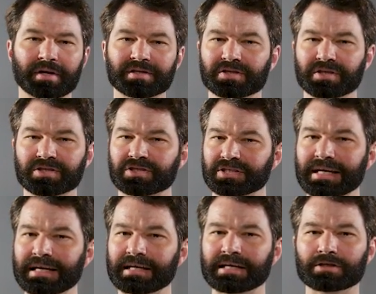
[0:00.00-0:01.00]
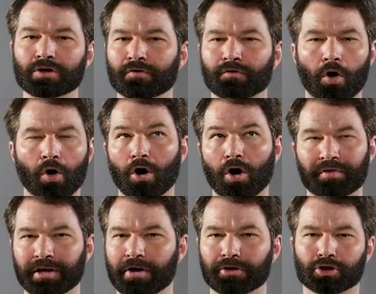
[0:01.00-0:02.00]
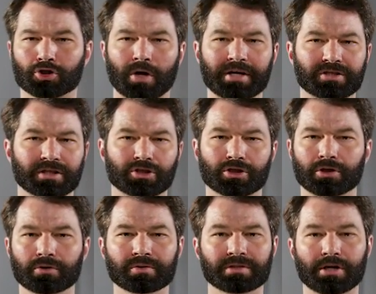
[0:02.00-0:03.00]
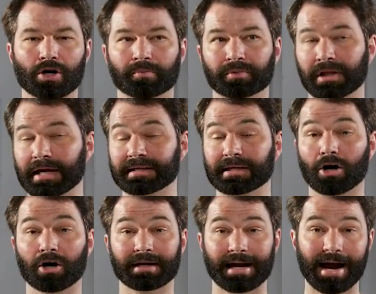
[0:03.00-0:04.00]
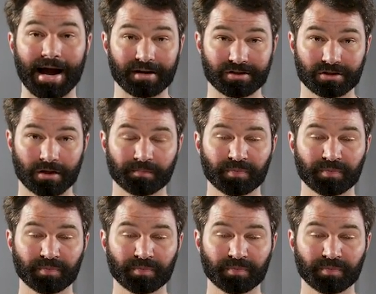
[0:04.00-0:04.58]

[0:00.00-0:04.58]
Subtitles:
is the seed of all the other trust issues that are plaguing our cast.